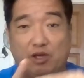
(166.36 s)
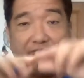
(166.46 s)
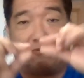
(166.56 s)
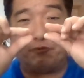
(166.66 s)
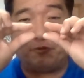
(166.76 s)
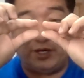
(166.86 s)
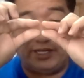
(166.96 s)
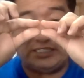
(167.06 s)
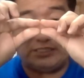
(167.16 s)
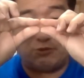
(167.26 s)
have really
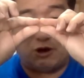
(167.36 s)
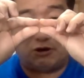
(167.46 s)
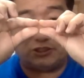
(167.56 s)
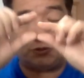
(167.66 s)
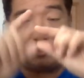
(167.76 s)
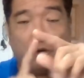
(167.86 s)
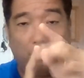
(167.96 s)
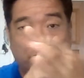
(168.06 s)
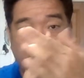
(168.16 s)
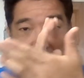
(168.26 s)
small string
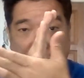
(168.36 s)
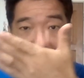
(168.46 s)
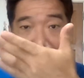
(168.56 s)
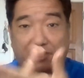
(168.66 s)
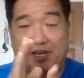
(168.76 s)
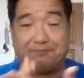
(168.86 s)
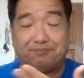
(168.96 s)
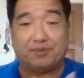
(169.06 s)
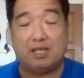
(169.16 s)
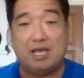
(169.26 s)
holes on your frame.
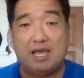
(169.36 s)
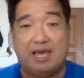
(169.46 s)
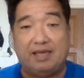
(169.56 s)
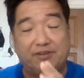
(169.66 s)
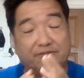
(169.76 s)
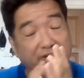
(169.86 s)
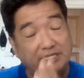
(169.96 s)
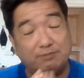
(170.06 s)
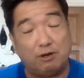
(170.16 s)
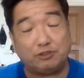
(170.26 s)
And if you have really
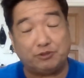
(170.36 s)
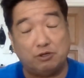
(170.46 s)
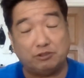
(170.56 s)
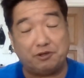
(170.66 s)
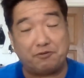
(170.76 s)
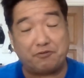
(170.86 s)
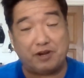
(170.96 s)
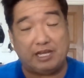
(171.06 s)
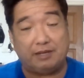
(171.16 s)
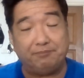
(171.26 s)
small string holes on your
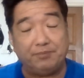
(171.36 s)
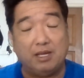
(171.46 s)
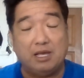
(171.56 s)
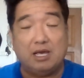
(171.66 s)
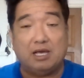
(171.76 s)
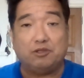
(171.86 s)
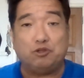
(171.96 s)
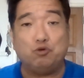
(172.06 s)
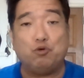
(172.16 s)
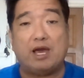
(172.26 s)
frame,
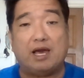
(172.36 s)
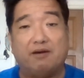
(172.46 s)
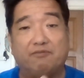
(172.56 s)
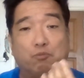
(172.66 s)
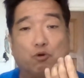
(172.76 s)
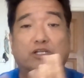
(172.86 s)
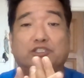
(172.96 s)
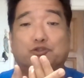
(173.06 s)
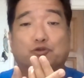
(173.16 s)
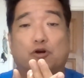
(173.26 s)
you have more
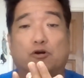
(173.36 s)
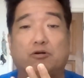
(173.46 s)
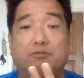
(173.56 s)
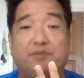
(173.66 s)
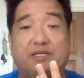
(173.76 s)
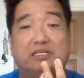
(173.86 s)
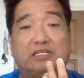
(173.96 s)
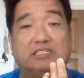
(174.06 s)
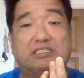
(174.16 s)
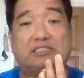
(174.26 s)
control,
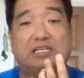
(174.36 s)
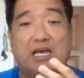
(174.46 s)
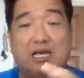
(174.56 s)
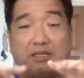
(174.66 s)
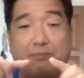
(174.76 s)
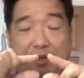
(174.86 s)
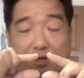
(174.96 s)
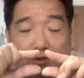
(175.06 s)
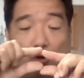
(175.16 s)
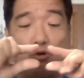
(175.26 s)
because the bigger
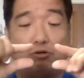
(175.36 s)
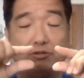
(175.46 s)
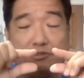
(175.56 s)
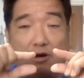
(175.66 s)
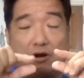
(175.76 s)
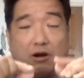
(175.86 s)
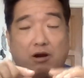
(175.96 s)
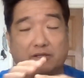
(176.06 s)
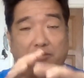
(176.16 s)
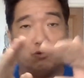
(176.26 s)
the holes
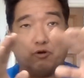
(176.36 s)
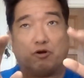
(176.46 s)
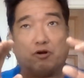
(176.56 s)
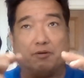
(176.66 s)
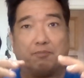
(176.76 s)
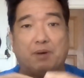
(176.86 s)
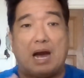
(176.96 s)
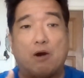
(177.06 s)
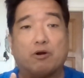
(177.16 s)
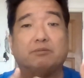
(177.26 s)
are, the more
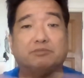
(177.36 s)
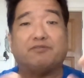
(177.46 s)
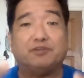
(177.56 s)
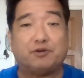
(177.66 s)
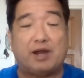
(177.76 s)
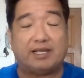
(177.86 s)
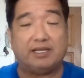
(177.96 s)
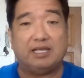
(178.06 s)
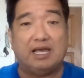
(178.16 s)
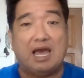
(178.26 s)
power comes off your
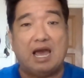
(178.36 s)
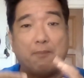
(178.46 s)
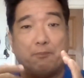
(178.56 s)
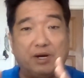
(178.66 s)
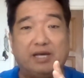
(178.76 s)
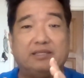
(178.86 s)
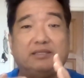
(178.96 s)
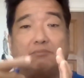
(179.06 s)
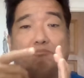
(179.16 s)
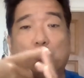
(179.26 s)
racket, but
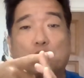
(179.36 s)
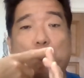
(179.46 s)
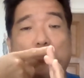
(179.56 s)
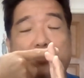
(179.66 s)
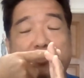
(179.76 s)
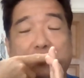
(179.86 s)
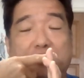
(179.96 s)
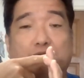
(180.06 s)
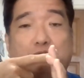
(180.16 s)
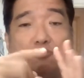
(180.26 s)
the more the
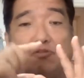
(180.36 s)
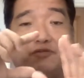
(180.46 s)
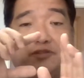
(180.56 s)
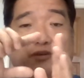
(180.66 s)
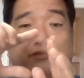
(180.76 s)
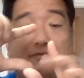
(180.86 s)
strings will move. So if